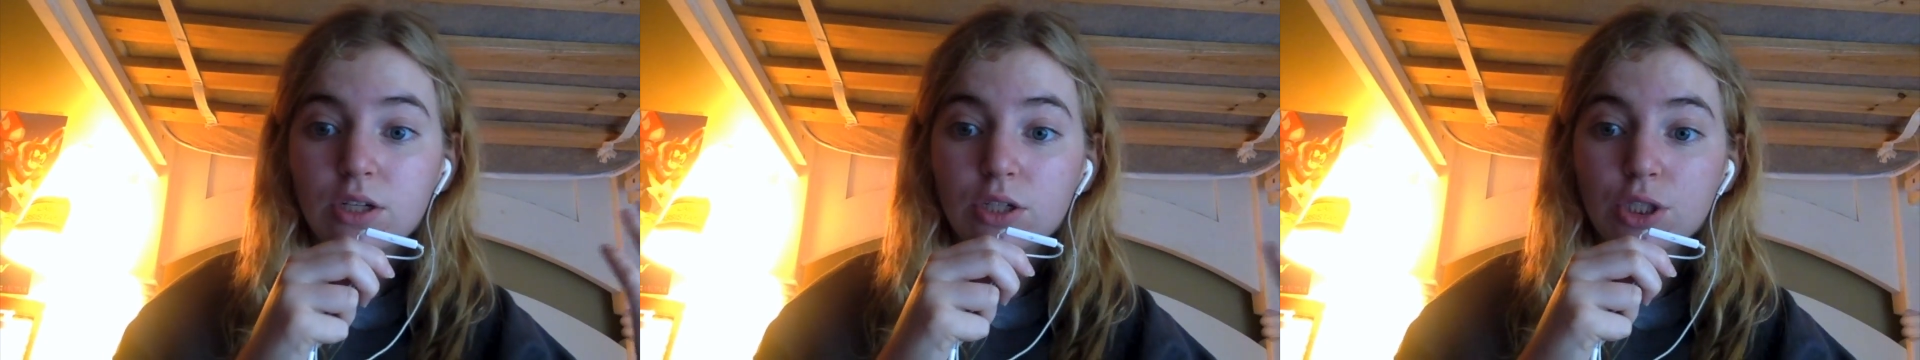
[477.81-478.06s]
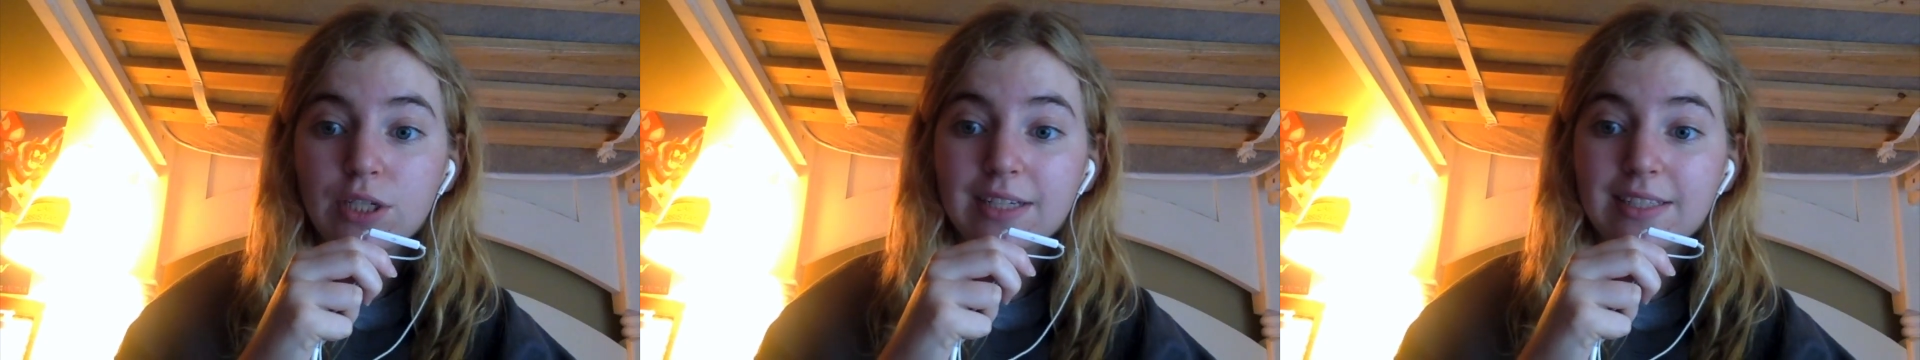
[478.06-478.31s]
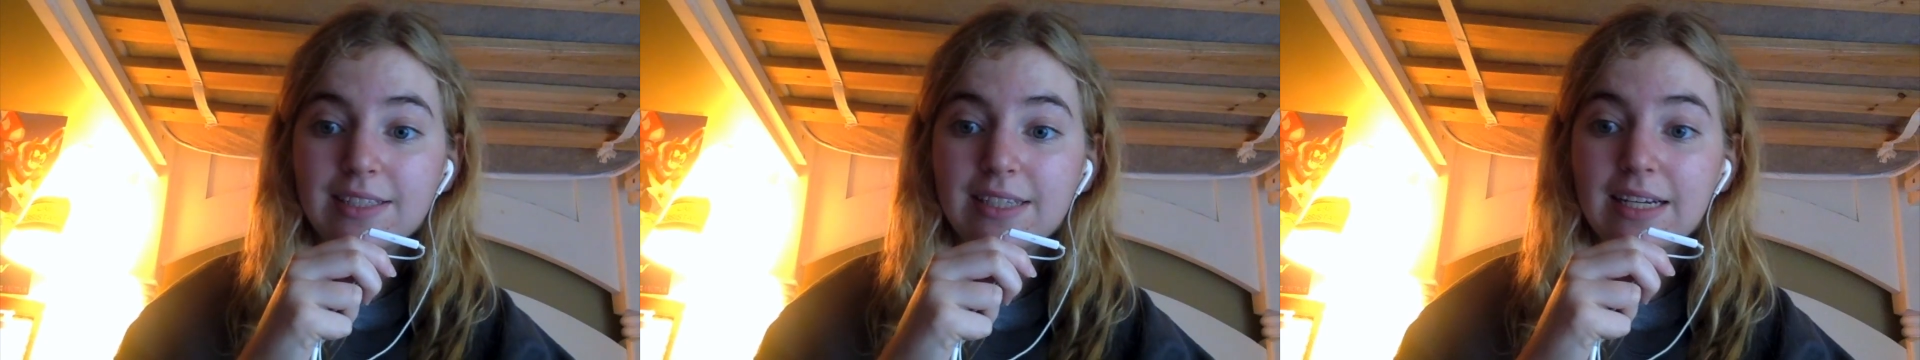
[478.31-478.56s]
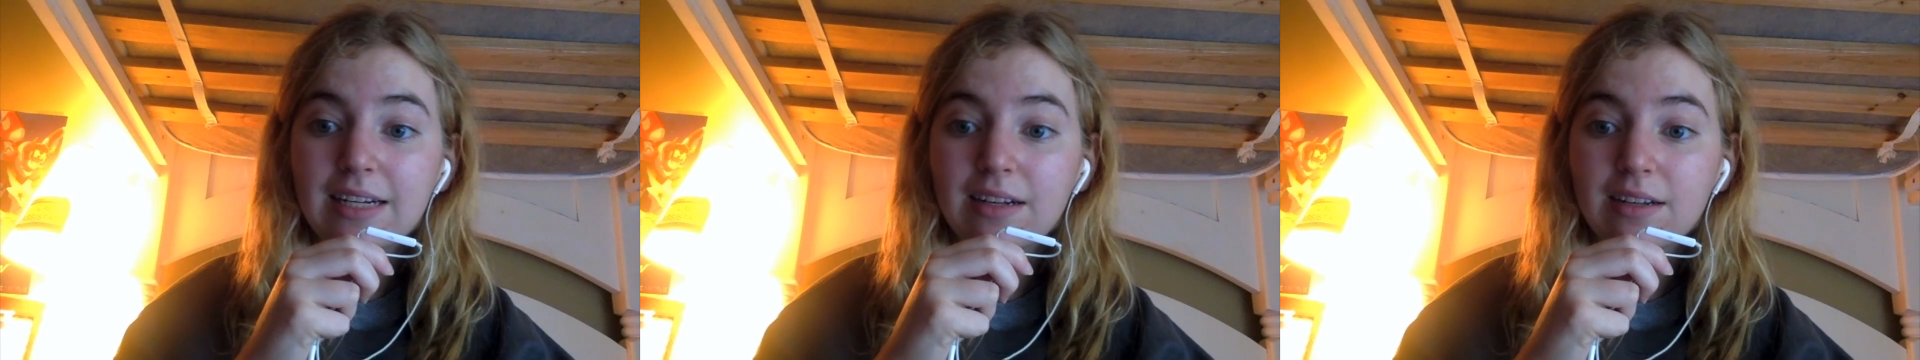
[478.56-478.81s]
she has
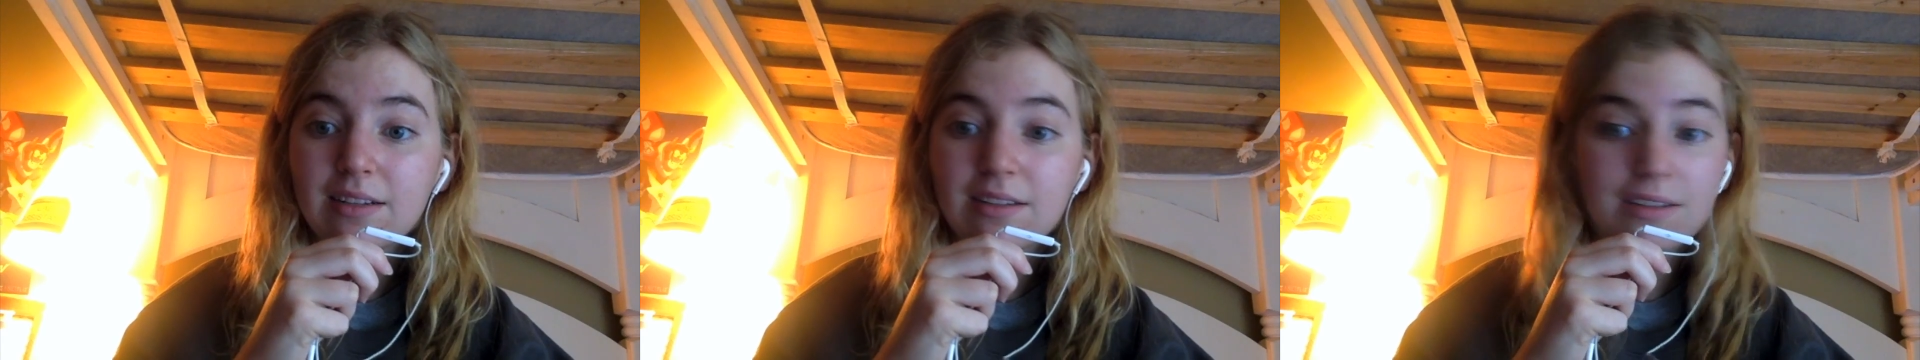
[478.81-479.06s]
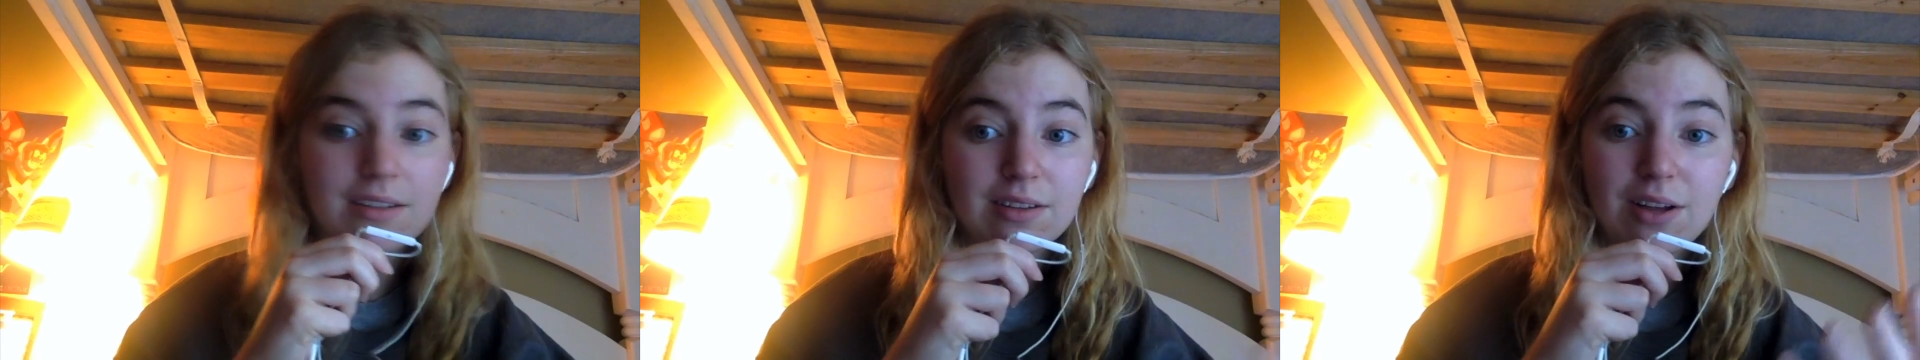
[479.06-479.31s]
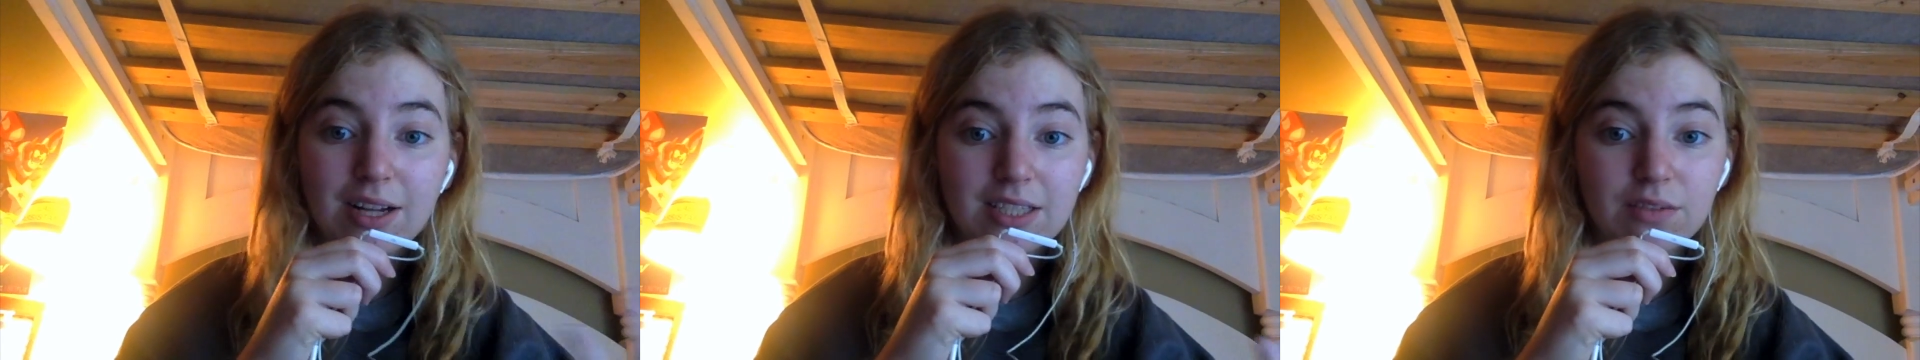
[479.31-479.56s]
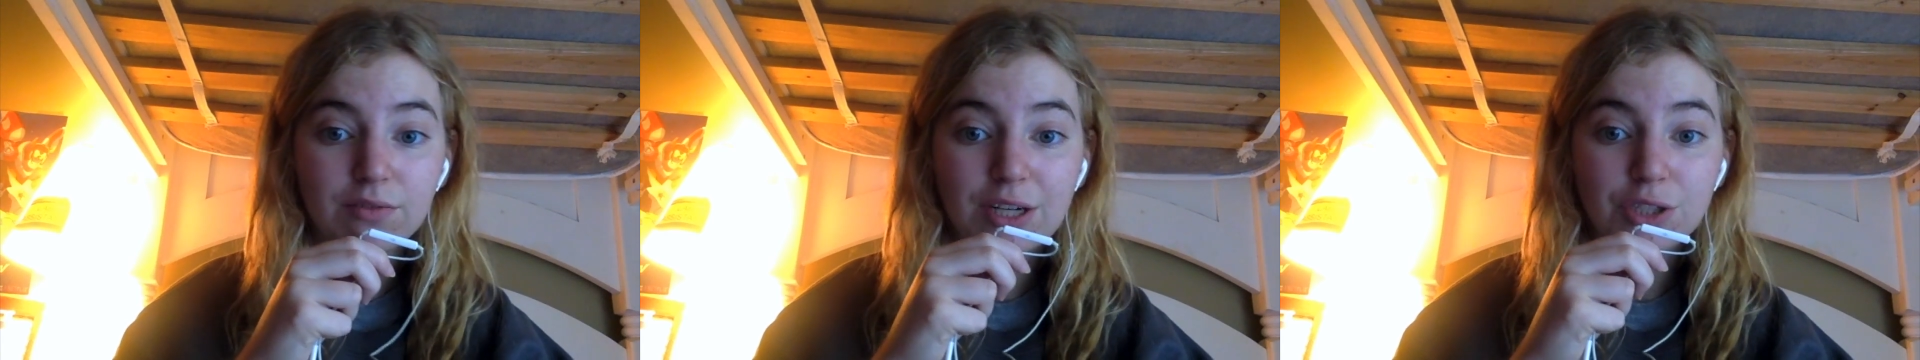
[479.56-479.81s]
seen lots
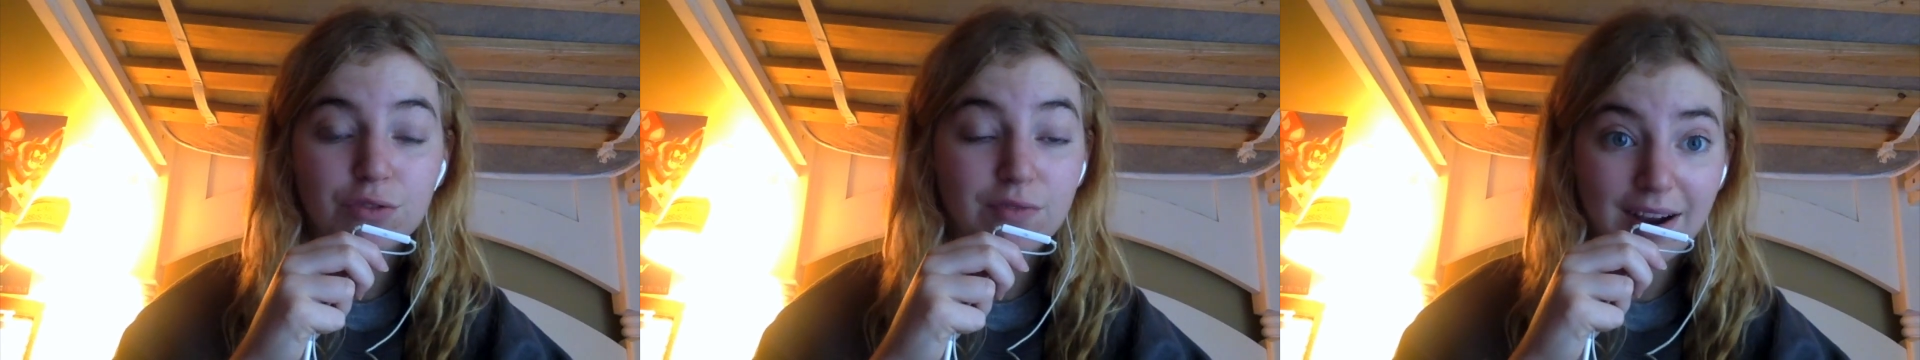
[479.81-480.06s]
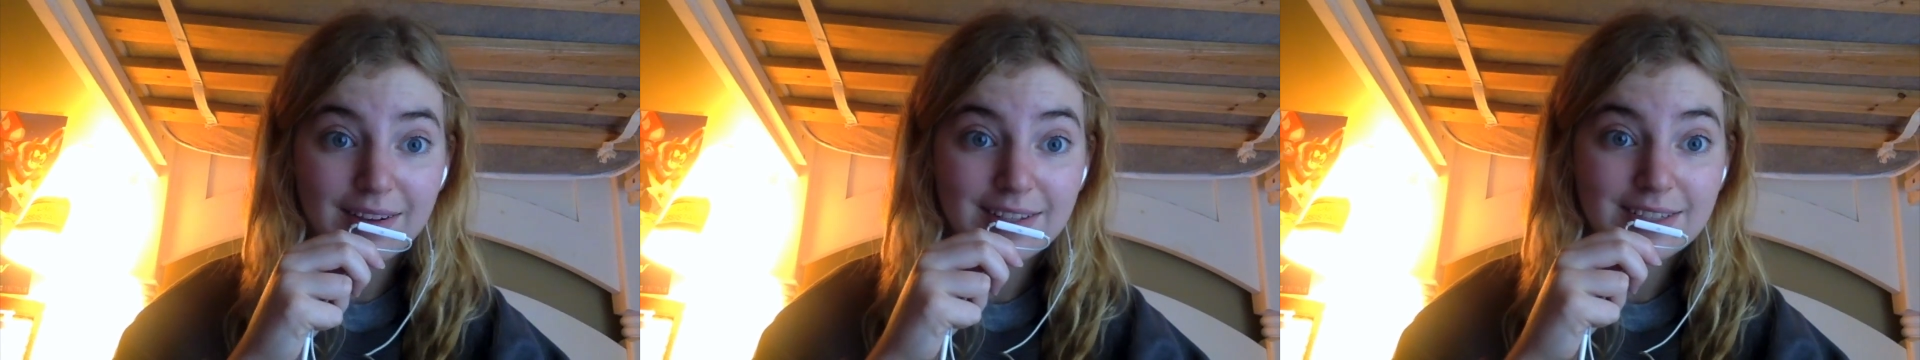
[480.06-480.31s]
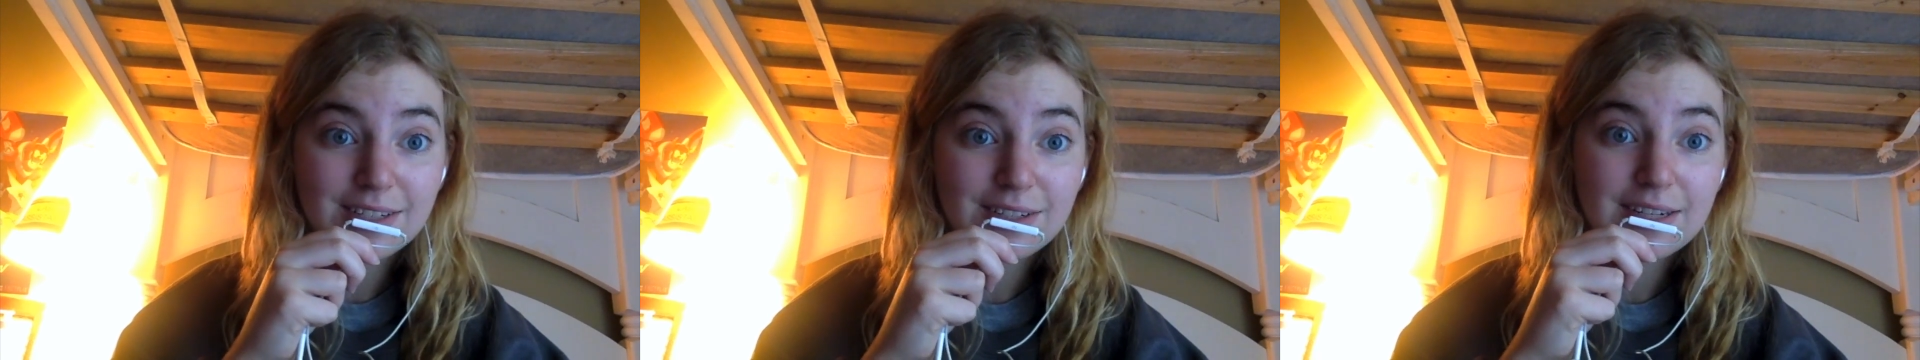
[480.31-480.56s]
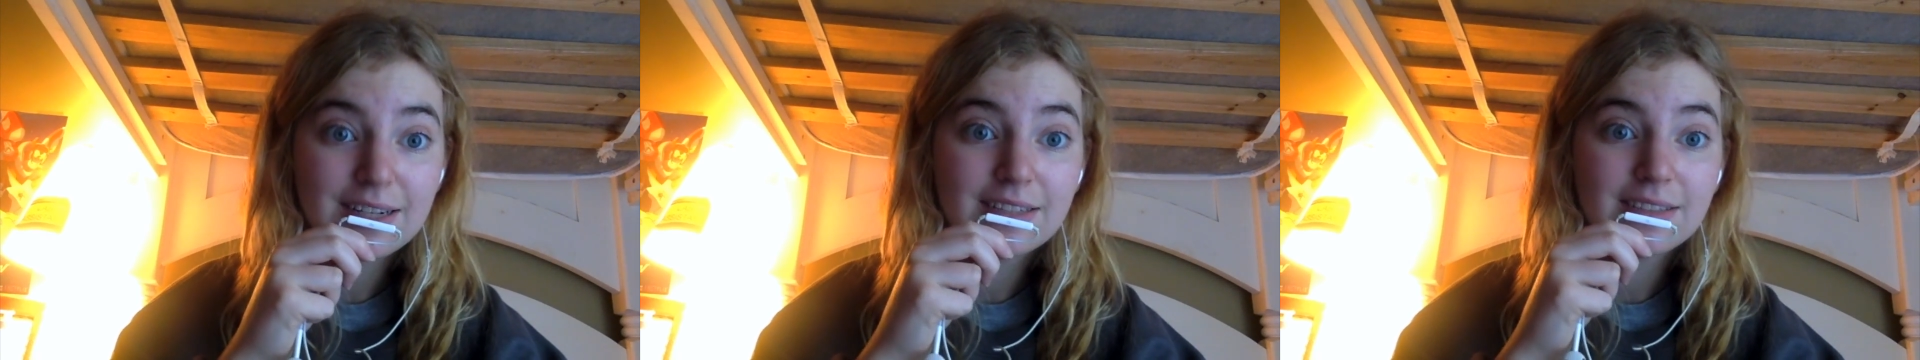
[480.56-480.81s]
of racial violence in her
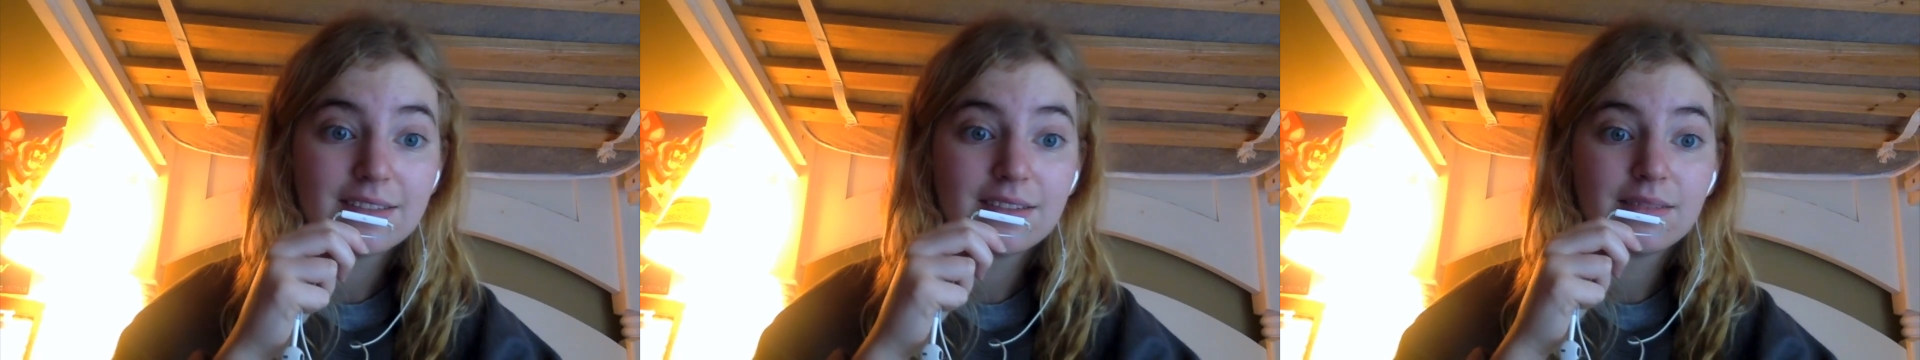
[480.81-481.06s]
days.